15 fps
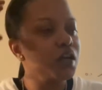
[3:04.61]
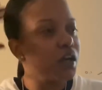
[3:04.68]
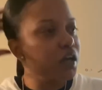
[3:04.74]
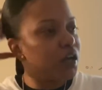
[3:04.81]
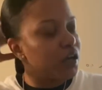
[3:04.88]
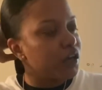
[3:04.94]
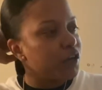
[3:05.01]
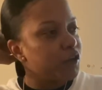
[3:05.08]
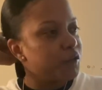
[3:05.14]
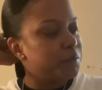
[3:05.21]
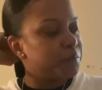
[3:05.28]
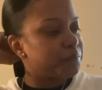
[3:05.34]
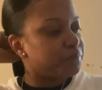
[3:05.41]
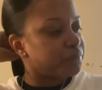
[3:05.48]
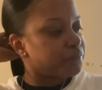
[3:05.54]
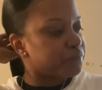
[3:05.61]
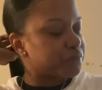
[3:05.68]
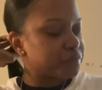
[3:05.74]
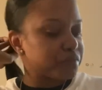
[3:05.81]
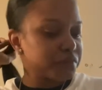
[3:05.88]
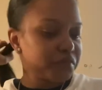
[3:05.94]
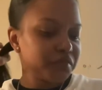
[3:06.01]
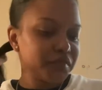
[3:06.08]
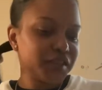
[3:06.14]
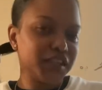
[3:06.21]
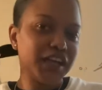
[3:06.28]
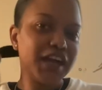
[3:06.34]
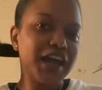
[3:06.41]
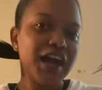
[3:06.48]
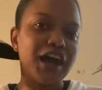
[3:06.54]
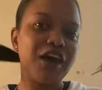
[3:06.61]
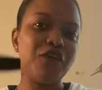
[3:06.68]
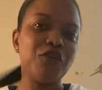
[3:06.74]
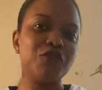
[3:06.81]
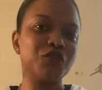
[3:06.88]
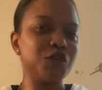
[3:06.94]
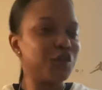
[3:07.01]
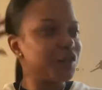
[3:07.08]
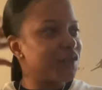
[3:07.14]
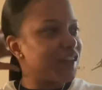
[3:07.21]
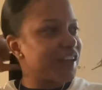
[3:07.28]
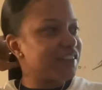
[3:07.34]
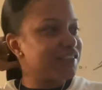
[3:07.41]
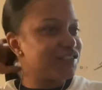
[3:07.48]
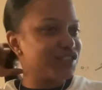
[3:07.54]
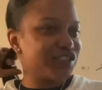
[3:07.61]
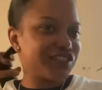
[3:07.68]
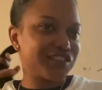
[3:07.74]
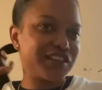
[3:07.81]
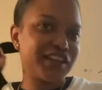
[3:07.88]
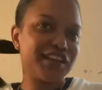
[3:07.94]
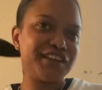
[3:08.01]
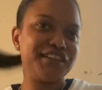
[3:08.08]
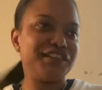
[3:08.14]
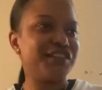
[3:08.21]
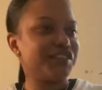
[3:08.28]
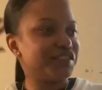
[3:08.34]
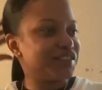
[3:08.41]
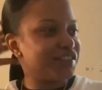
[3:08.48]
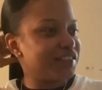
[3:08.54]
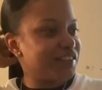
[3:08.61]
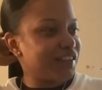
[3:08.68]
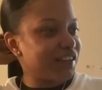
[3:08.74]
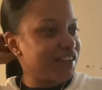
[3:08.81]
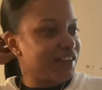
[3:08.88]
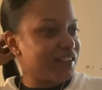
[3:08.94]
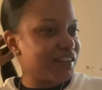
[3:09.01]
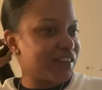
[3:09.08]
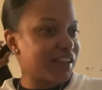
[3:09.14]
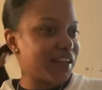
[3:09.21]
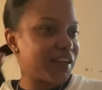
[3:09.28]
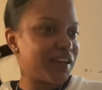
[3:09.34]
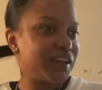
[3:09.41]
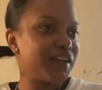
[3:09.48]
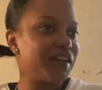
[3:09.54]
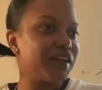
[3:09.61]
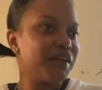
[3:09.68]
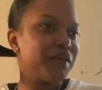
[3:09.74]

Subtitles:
I don't know if that's just like a stud thing,